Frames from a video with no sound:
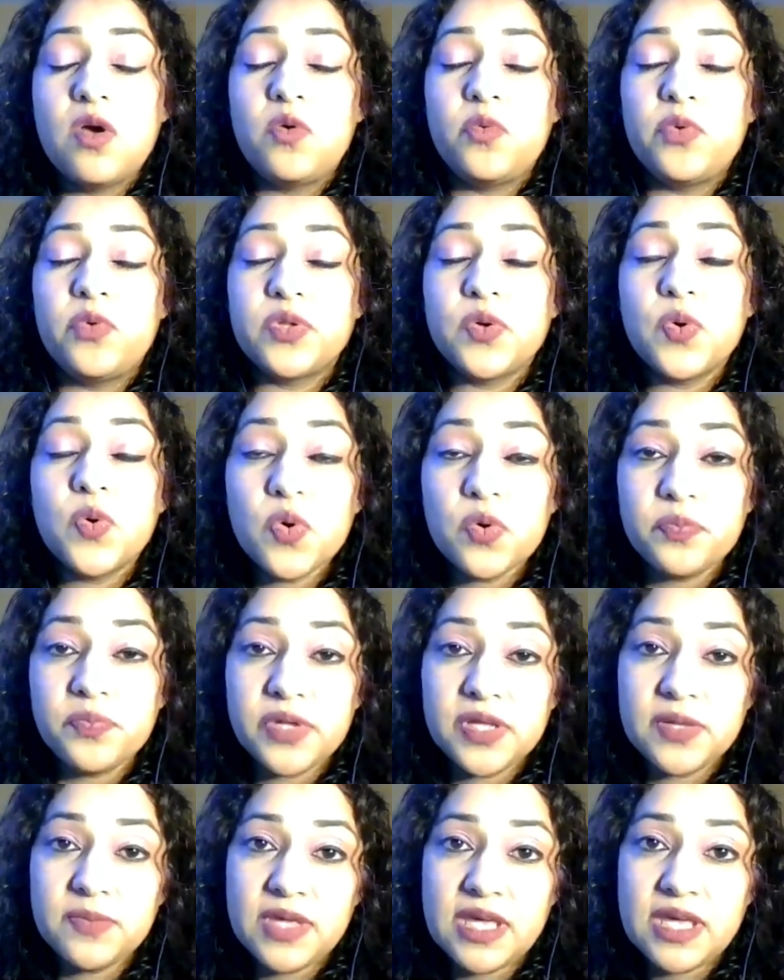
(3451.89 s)
with
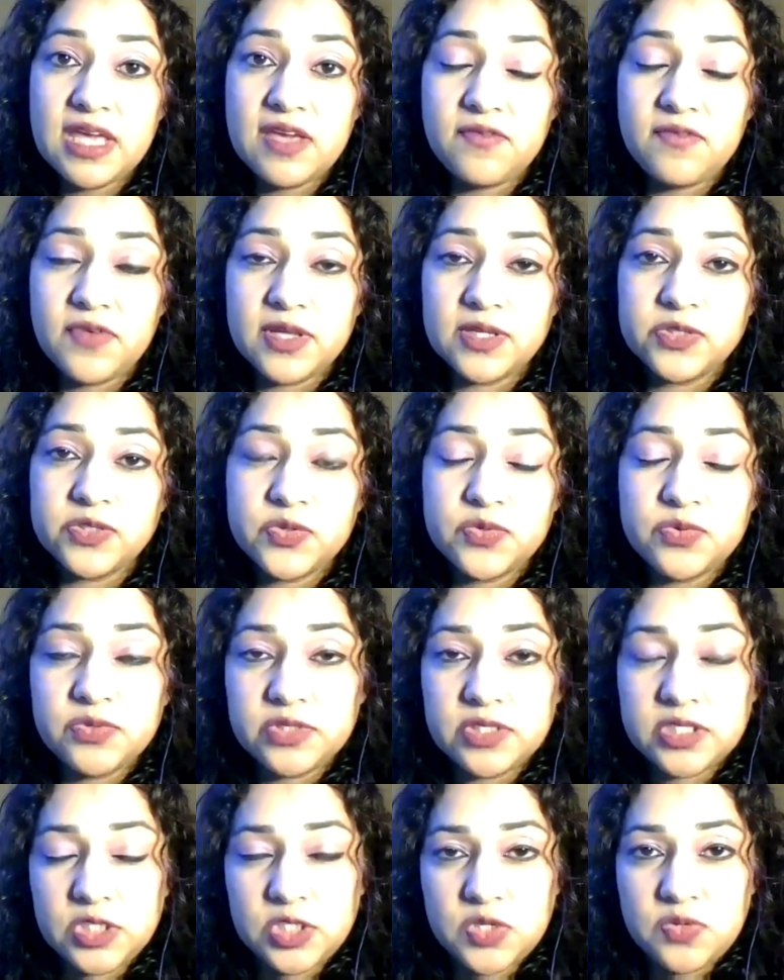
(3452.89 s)
coping behaviors through
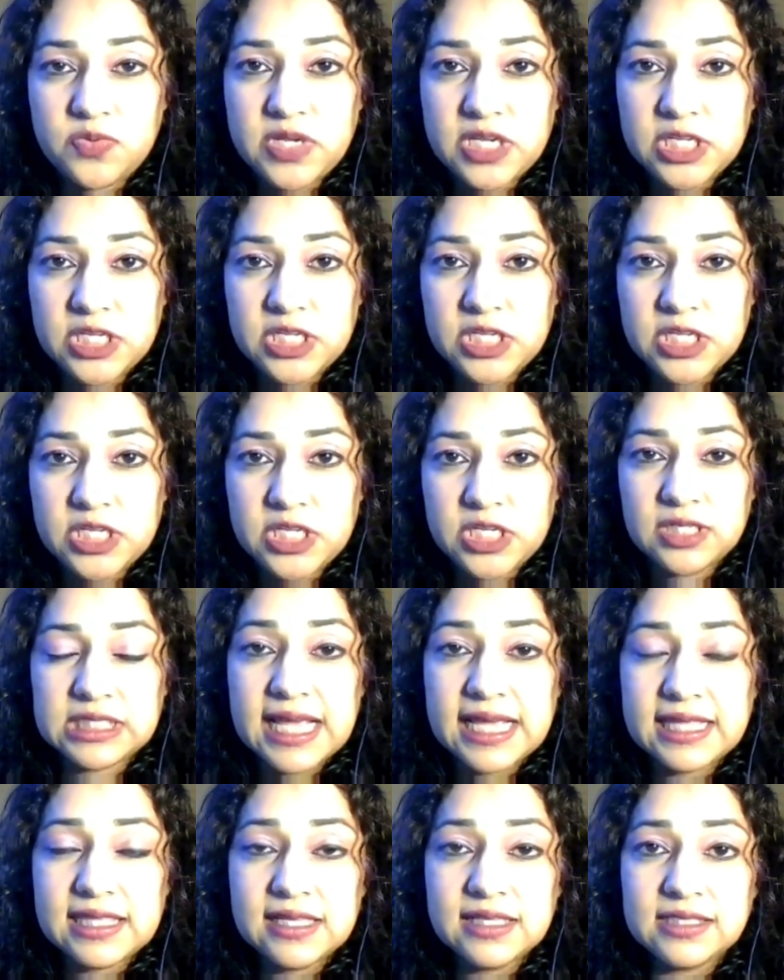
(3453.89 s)

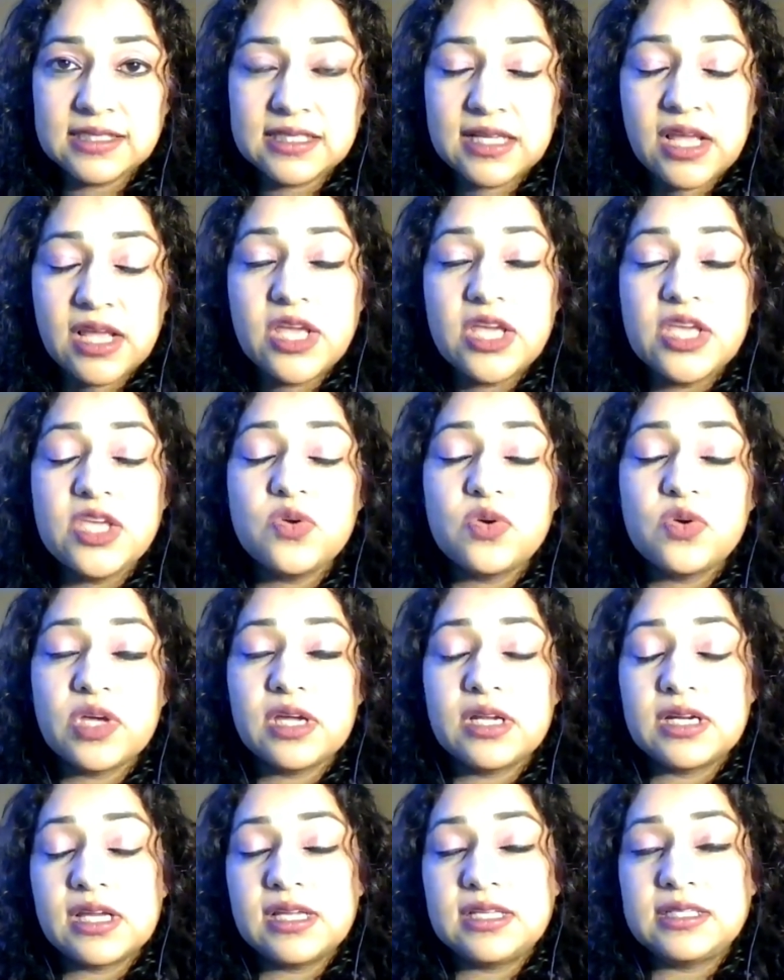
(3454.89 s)
situations like this,
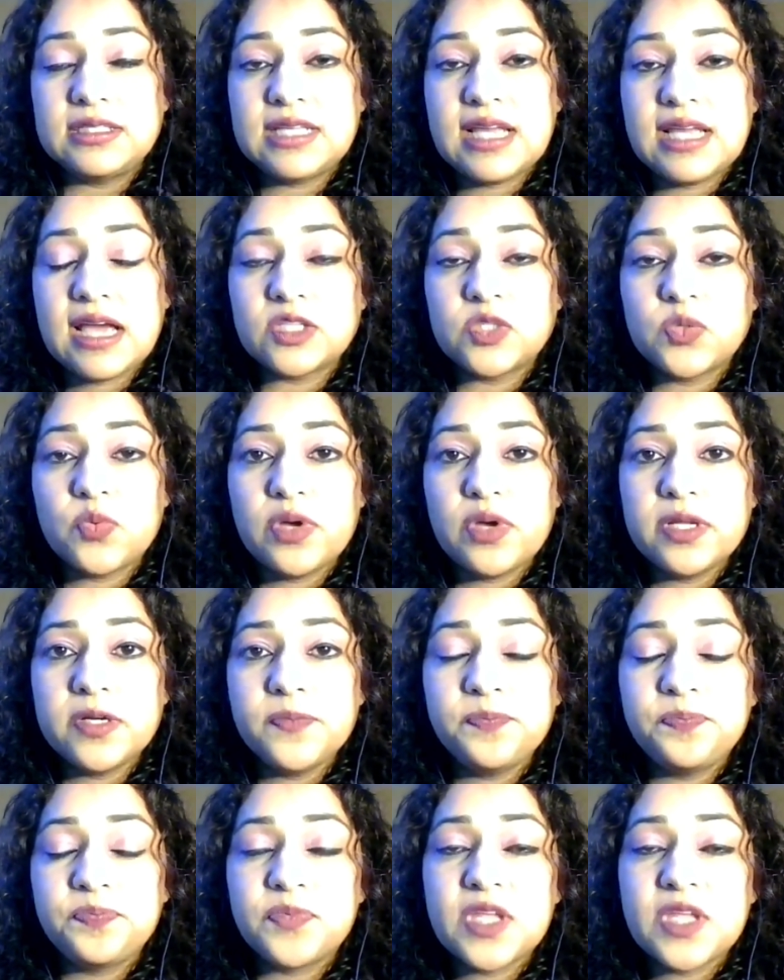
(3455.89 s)
you can contact
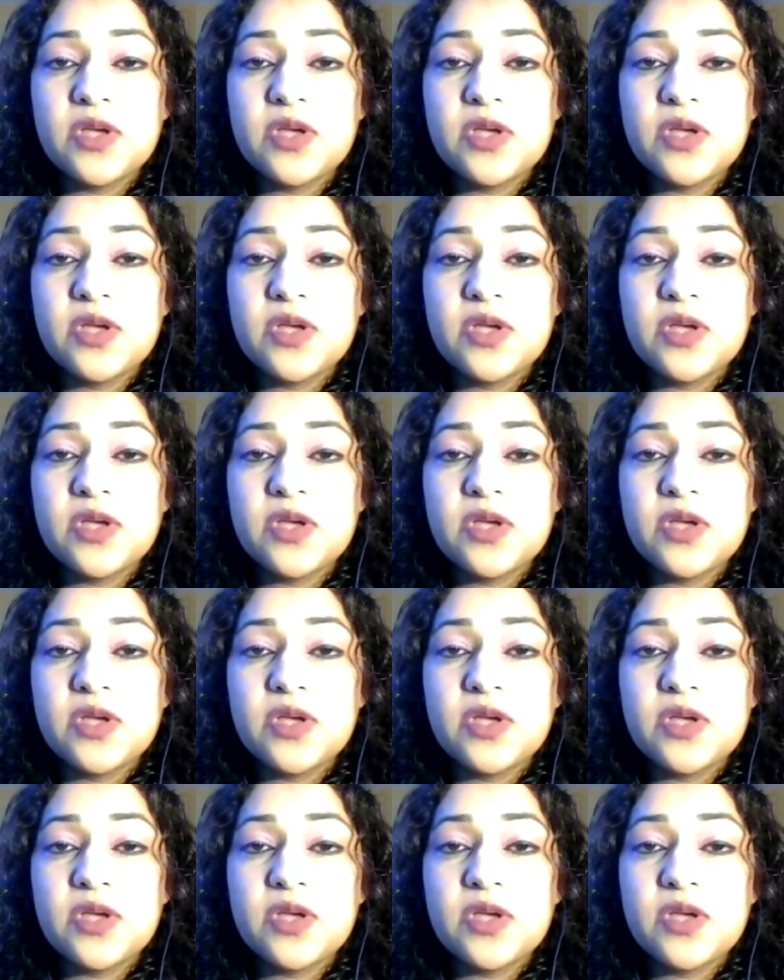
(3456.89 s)
one